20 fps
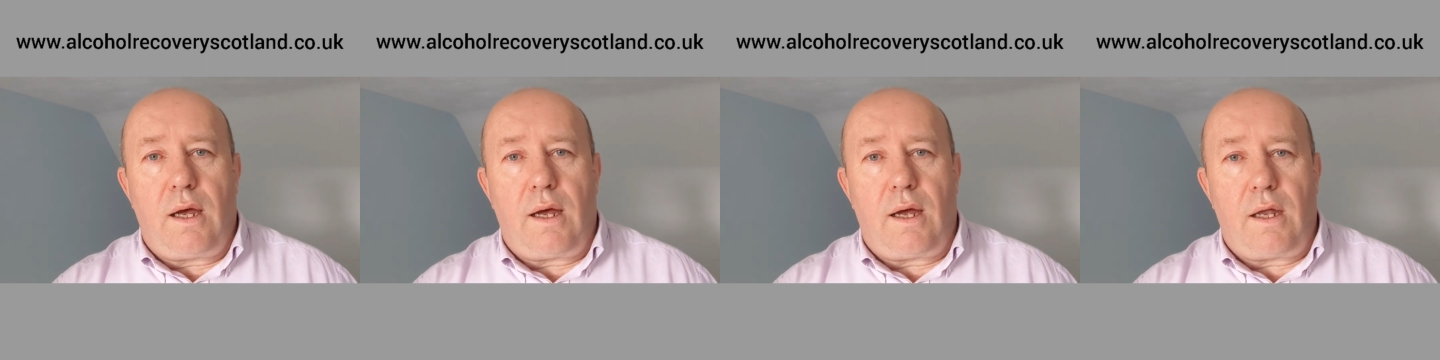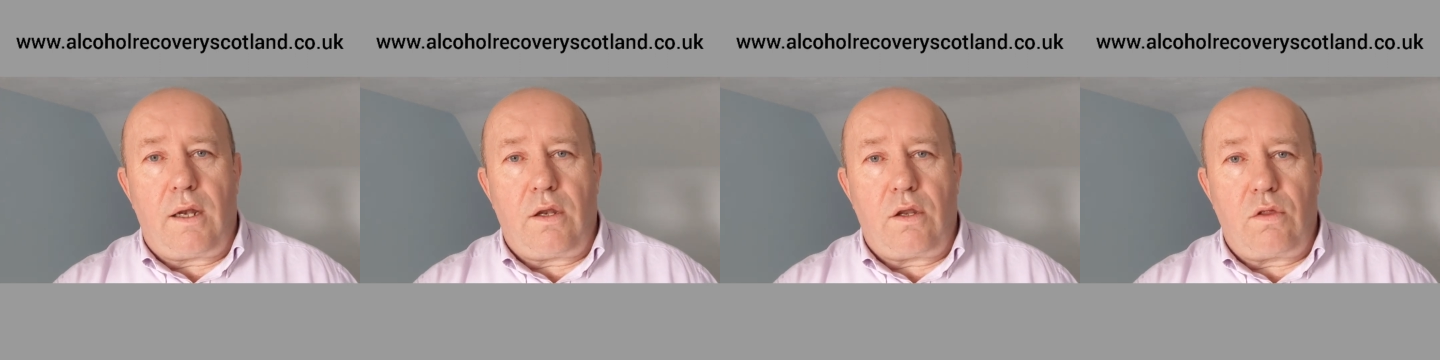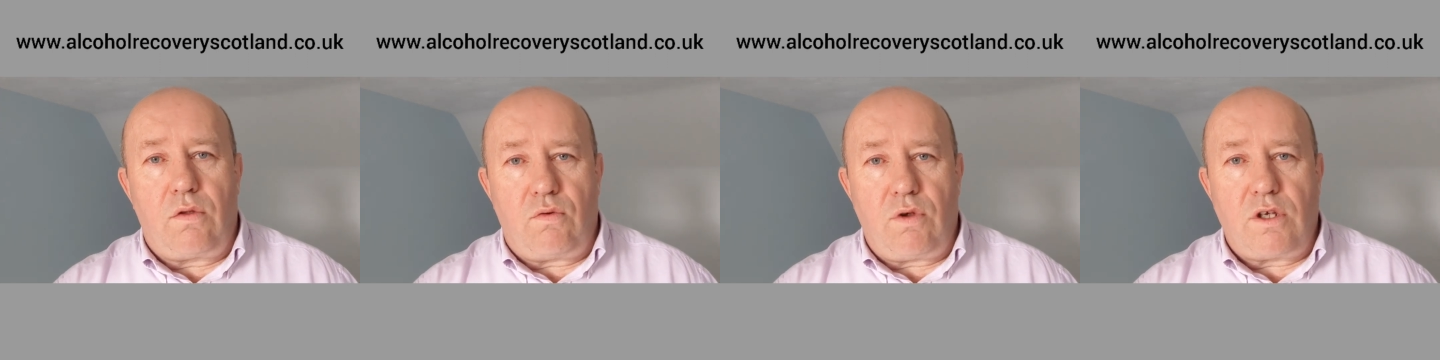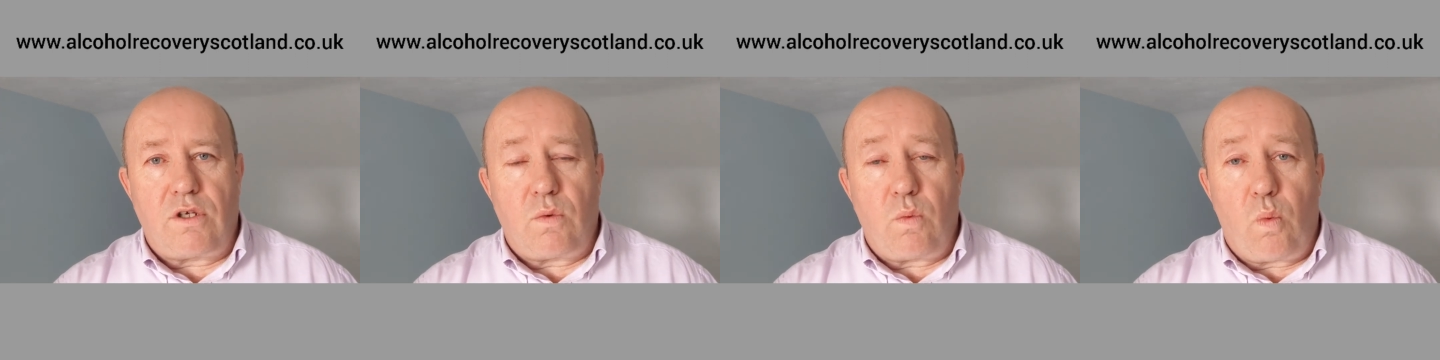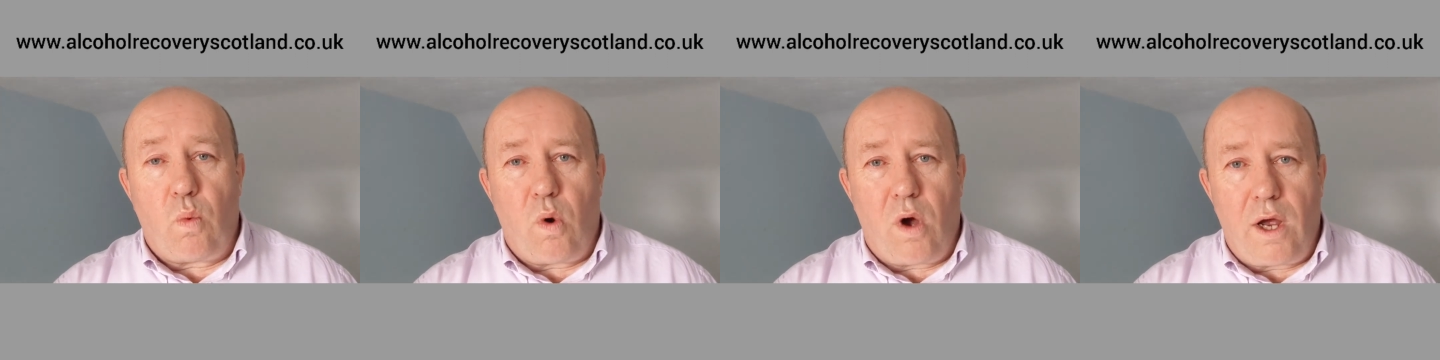and the
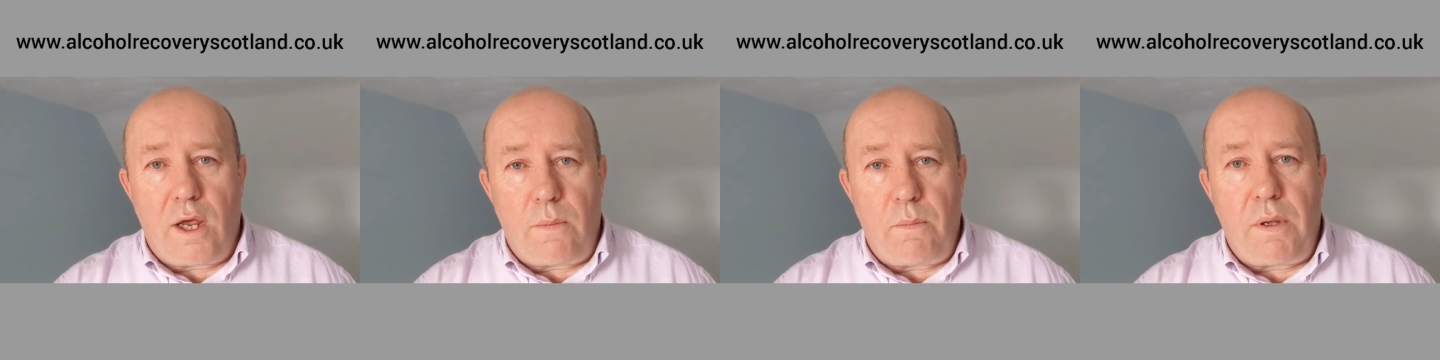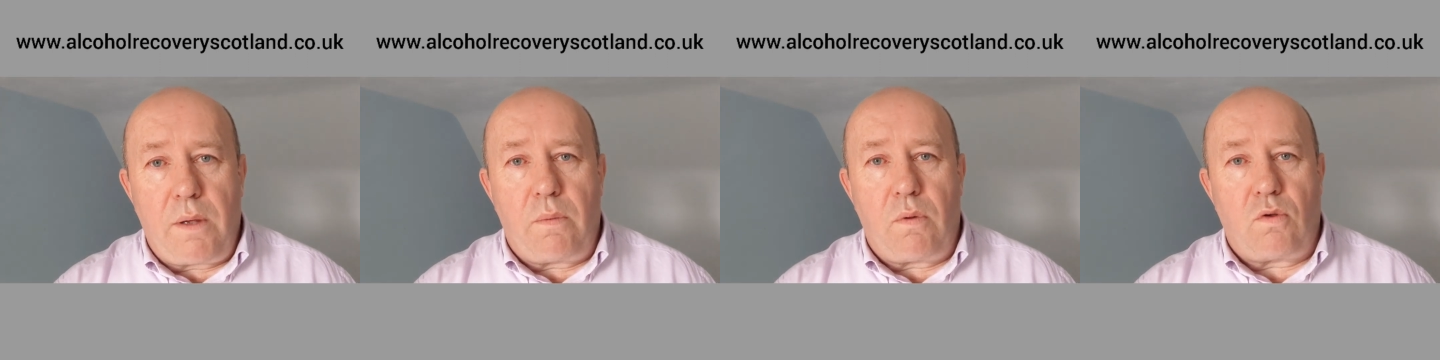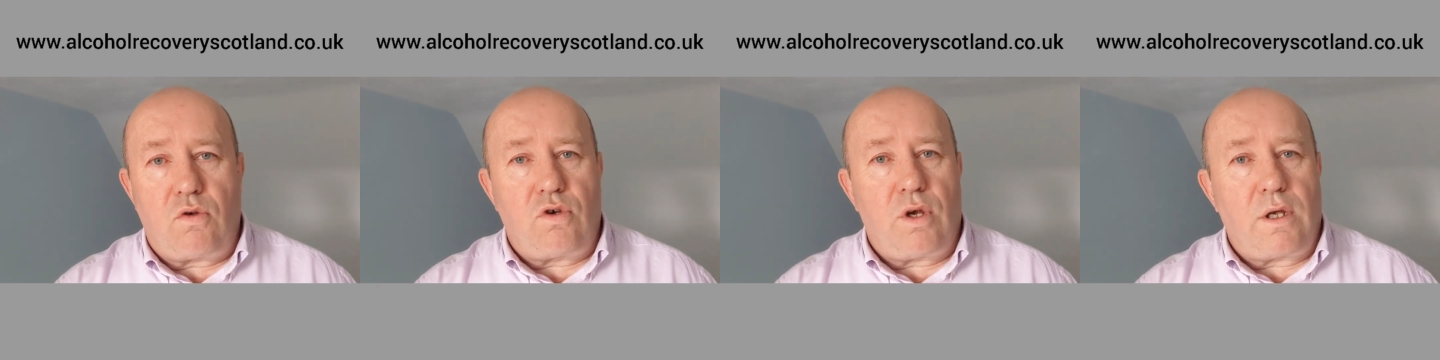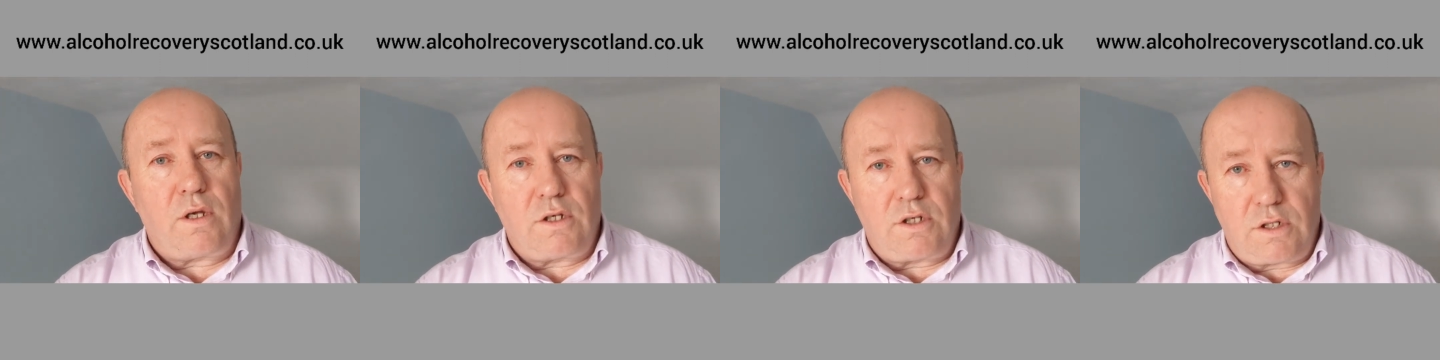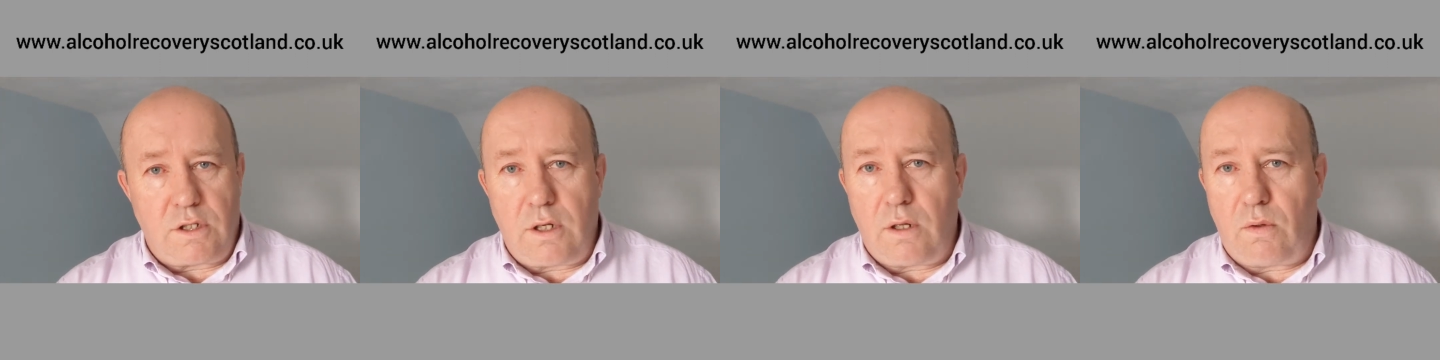reason why people
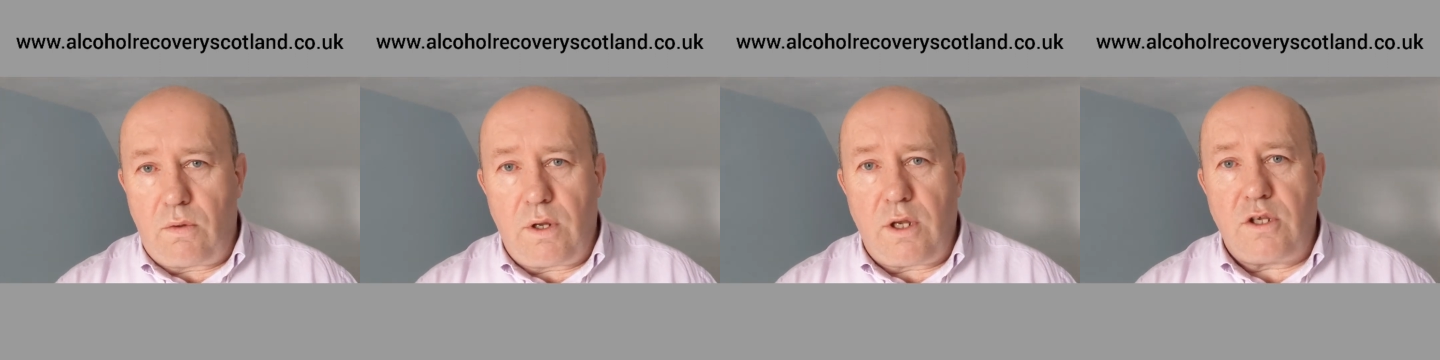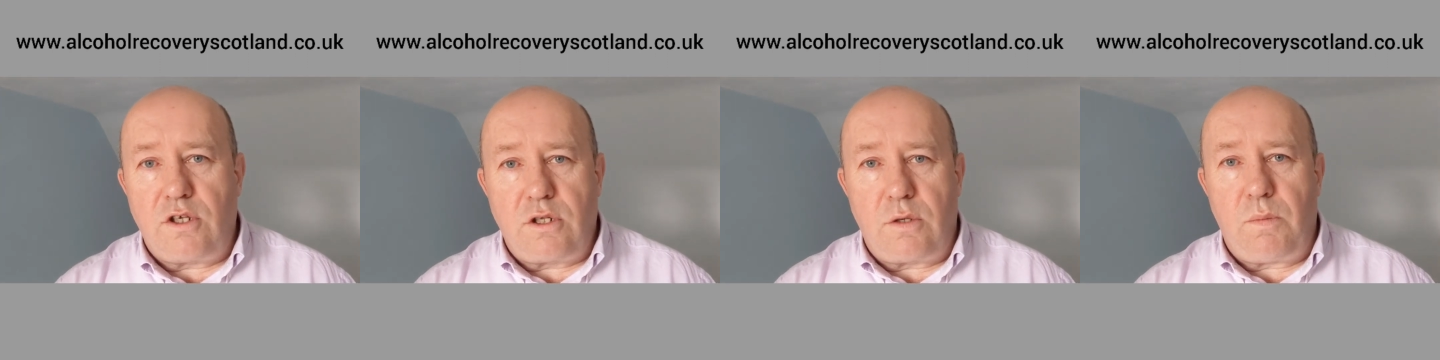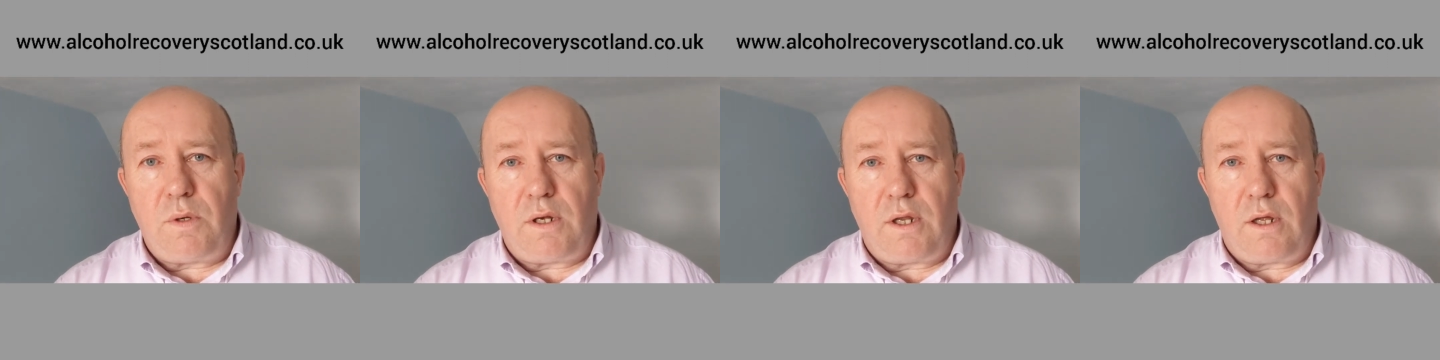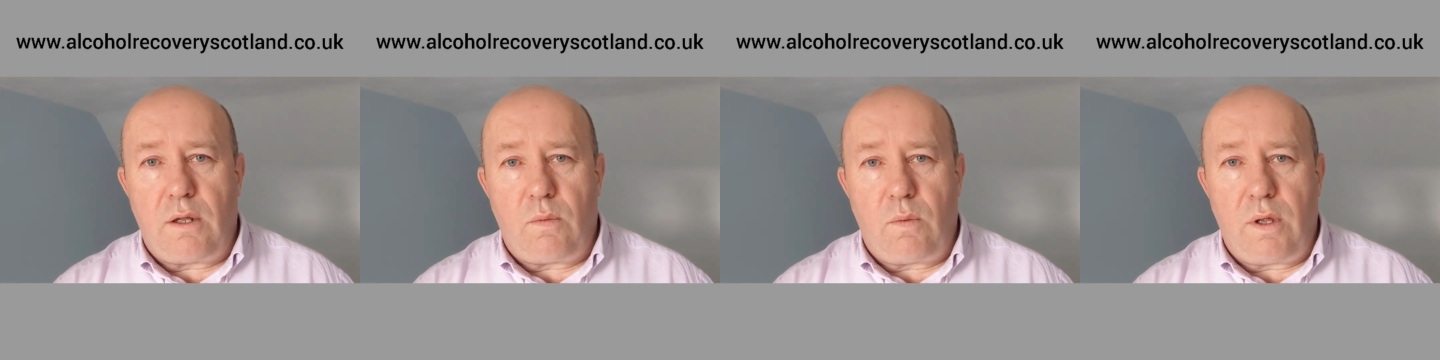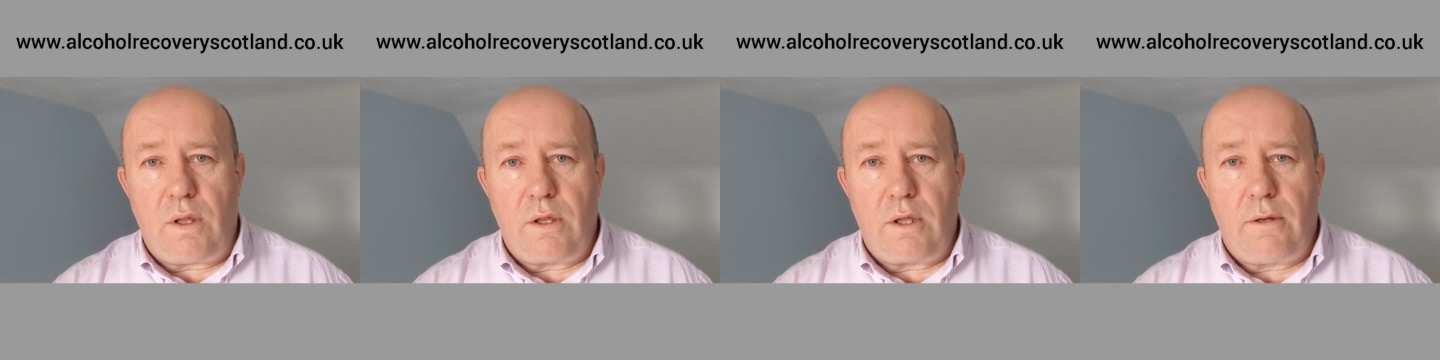drink still needs to be
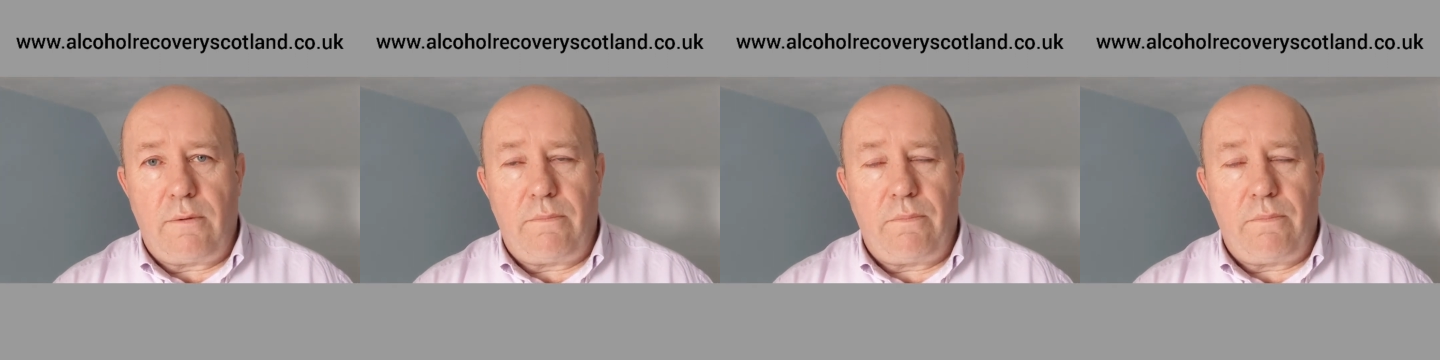dealt with.